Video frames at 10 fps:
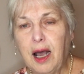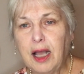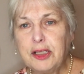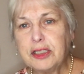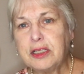
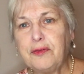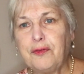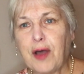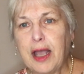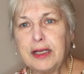I just
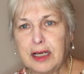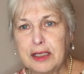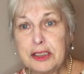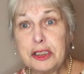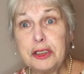invite
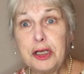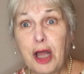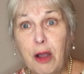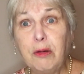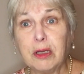us to
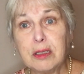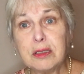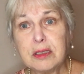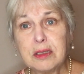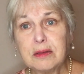
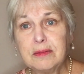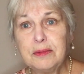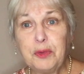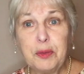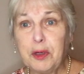notice
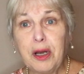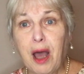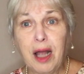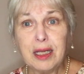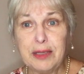when we're
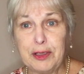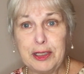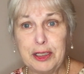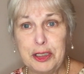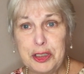not living
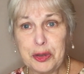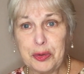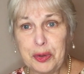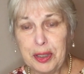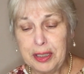in a
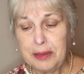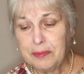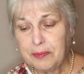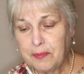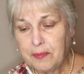joy.
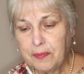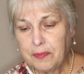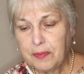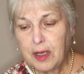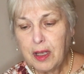
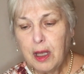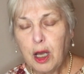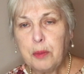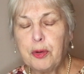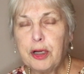
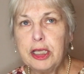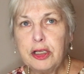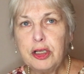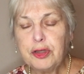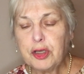A brilliant
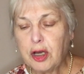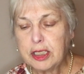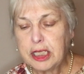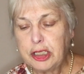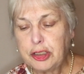New Thought
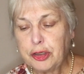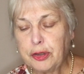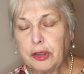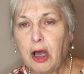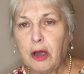teacher
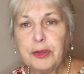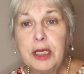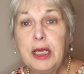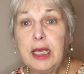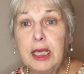called
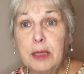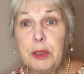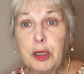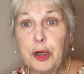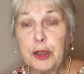Emma
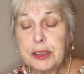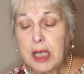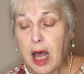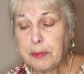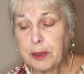Curtis
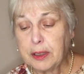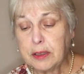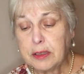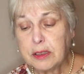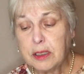
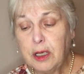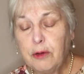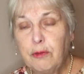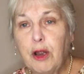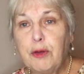Hopkins
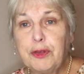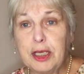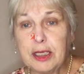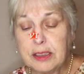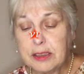wrote
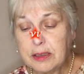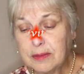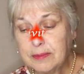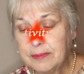this: